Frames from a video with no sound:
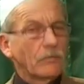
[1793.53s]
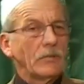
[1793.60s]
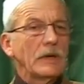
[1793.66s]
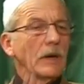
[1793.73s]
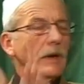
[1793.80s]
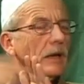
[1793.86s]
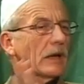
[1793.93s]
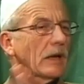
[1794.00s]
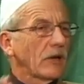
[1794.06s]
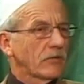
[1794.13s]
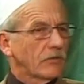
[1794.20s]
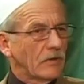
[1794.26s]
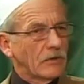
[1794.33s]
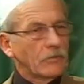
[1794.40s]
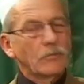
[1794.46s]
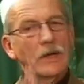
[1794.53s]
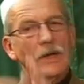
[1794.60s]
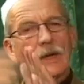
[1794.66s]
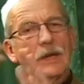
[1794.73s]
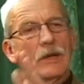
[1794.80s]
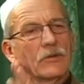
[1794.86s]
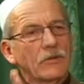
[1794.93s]
We are against this. We
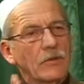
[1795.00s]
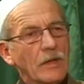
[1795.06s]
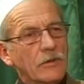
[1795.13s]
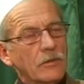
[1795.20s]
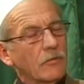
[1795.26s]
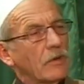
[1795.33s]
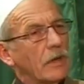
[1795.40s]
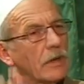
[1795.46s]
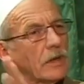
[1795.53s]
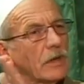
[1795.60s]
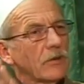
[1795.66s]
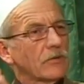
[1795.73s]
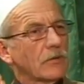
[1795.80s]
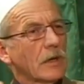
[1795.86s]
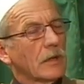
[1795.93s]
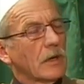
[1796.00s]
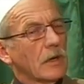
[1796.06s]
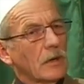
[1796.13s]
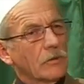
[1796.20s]
are against that. We are against that.